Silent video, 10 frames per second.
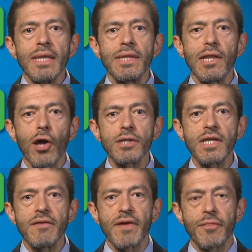
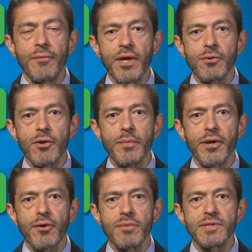Nilotinib at 300
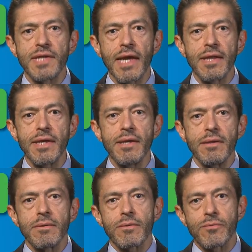milligrams daily,
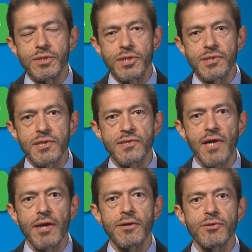which is the
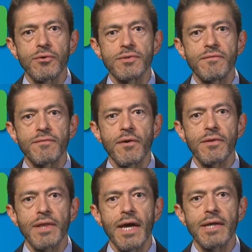standard dose in
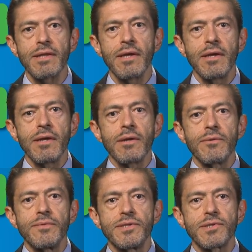frontline,
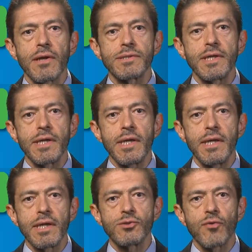resulted
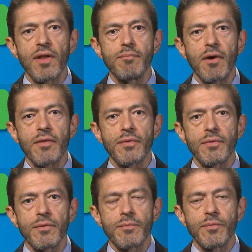in a 12-month
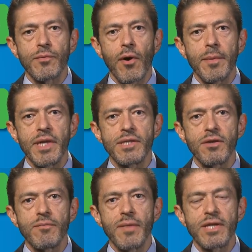probability
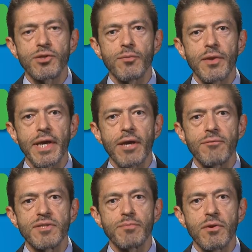of major molecular
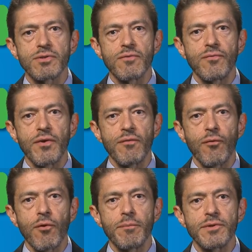response of
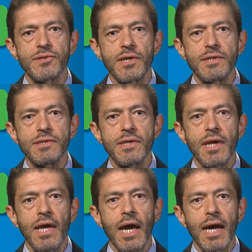44%
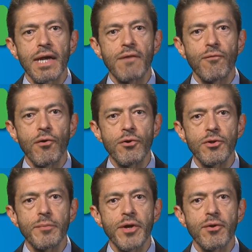and at
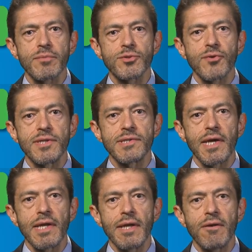400 milligrams twice
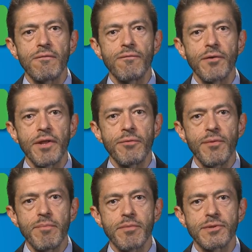daily of
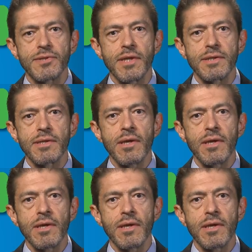43%,